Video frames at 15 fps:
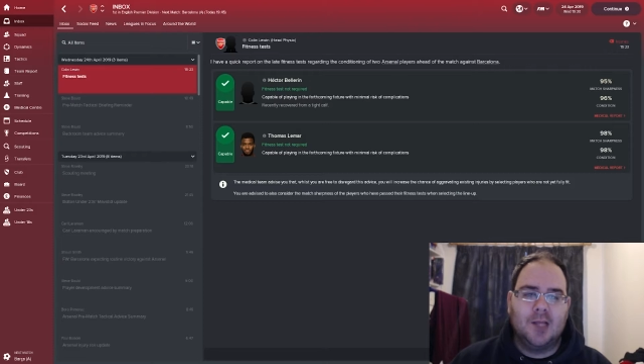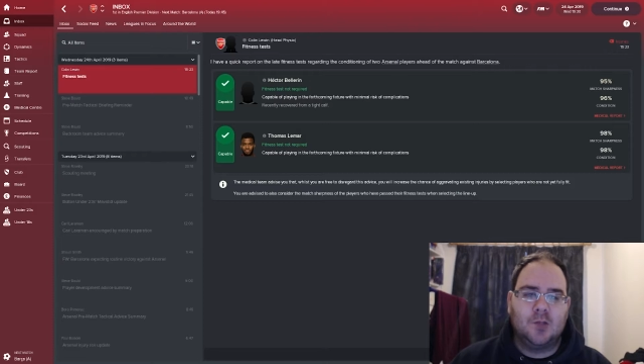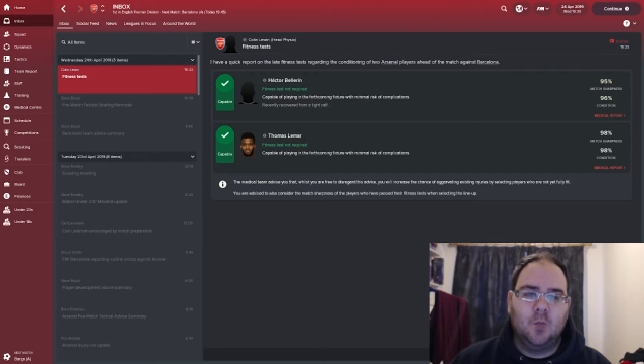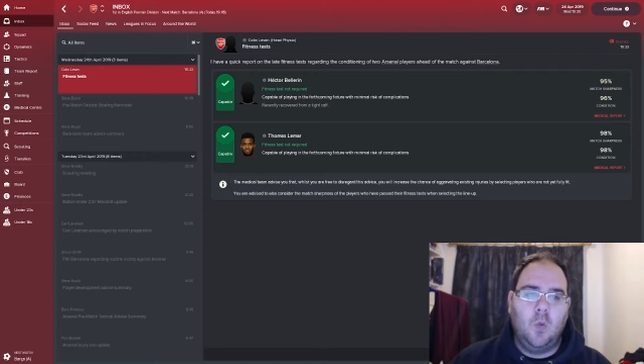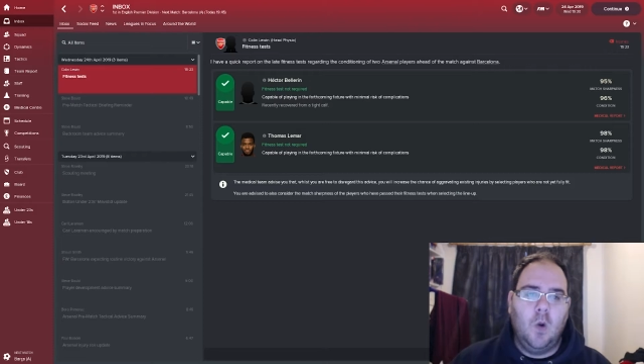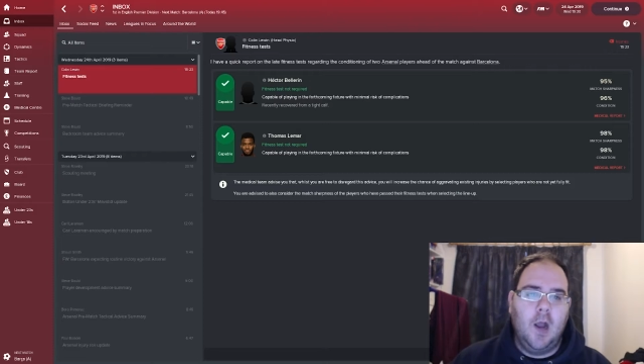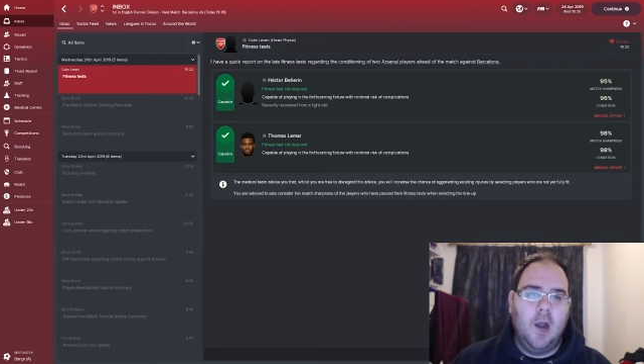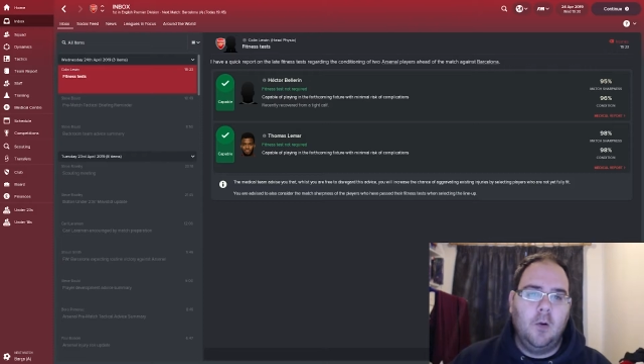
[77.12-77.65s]
as
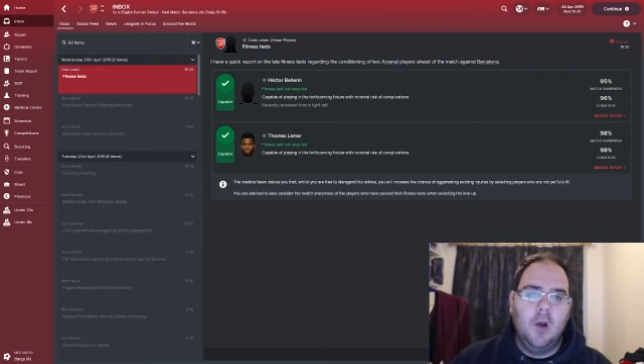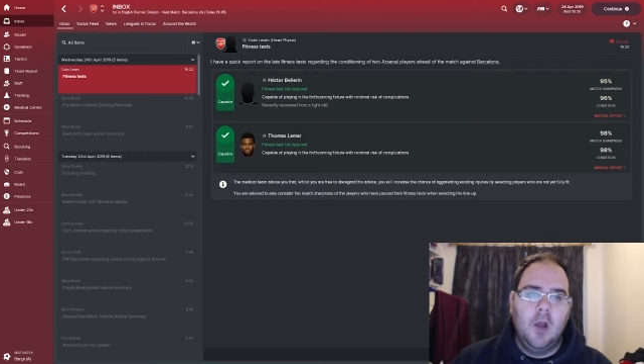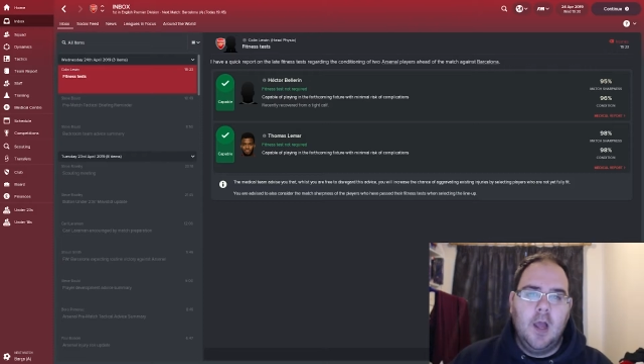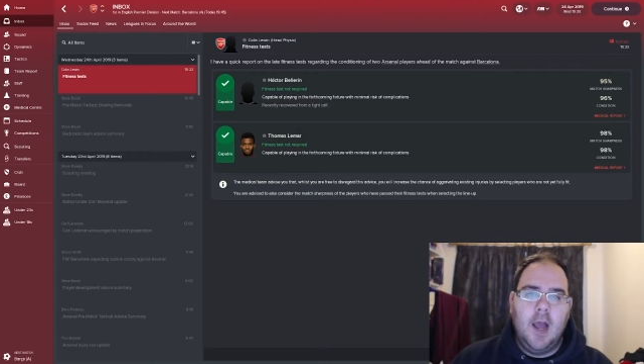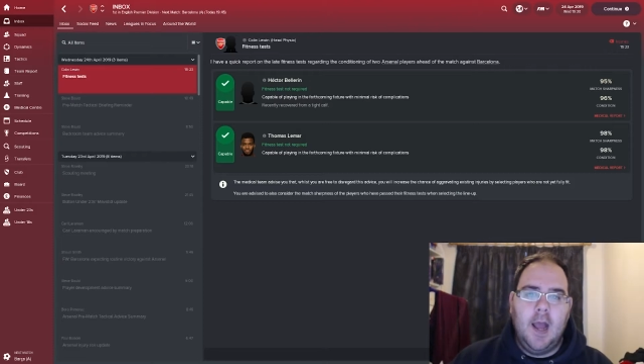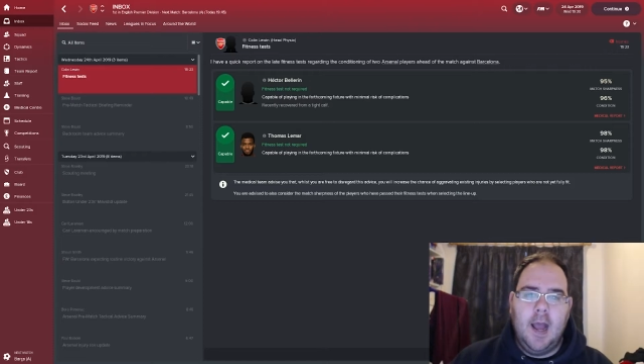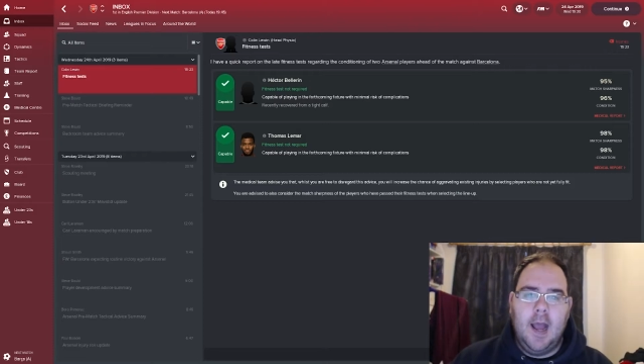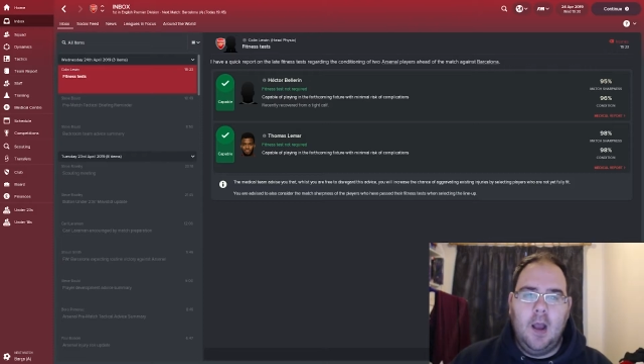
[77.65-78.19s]
well.
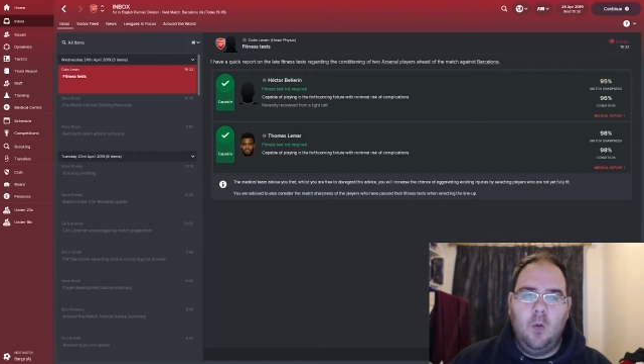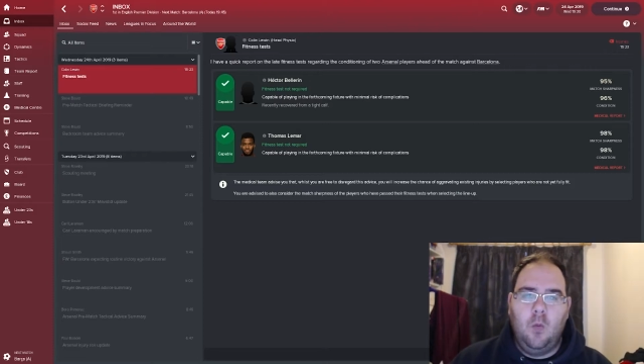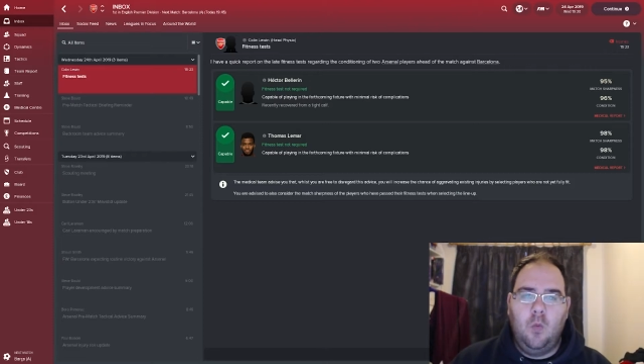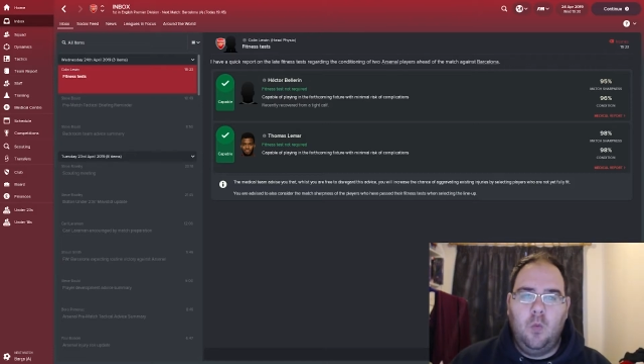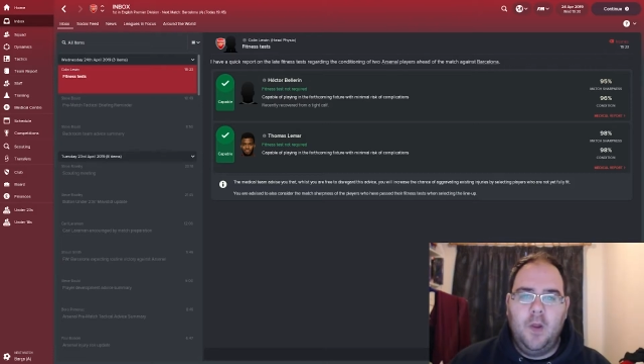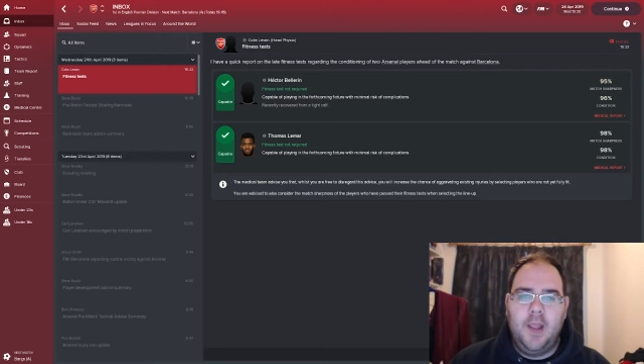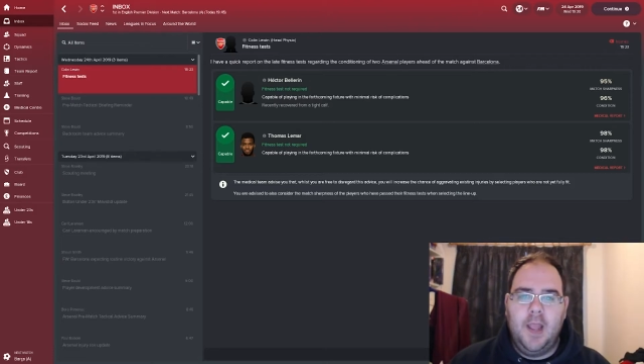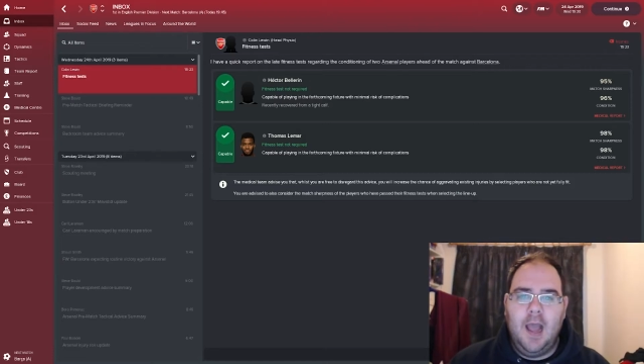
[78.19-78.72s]

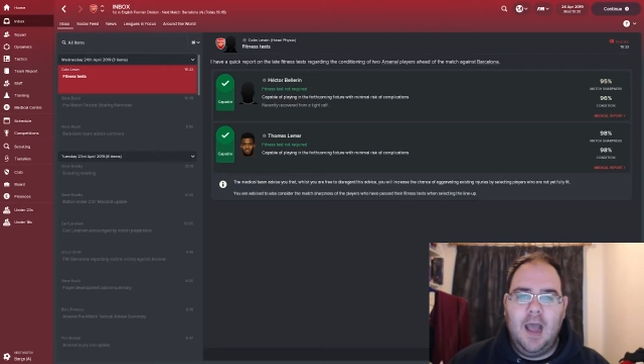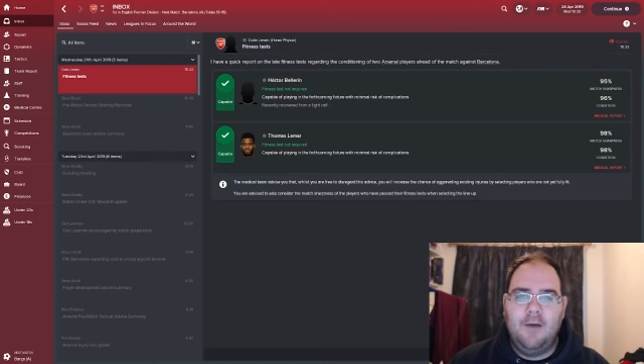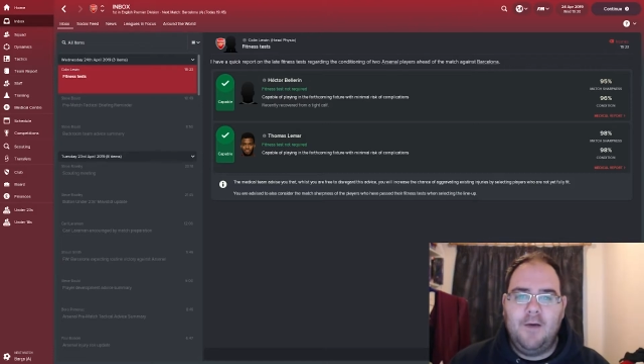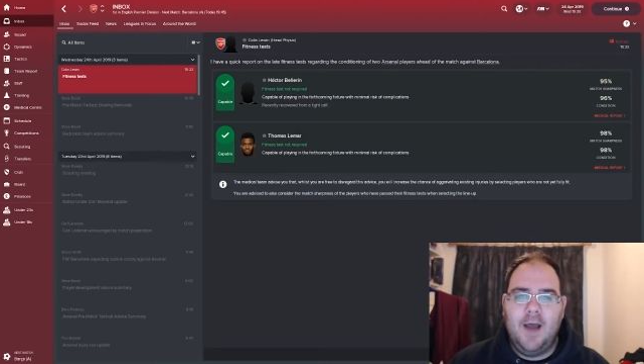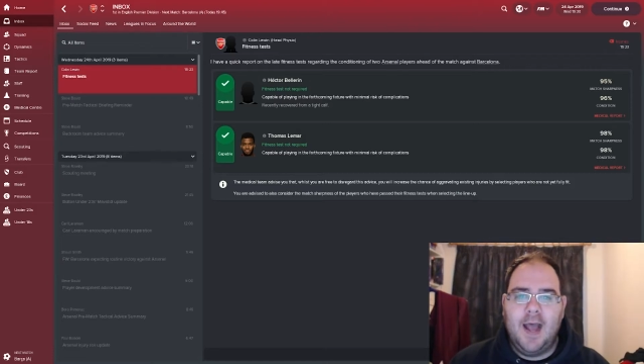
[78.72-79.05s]
We have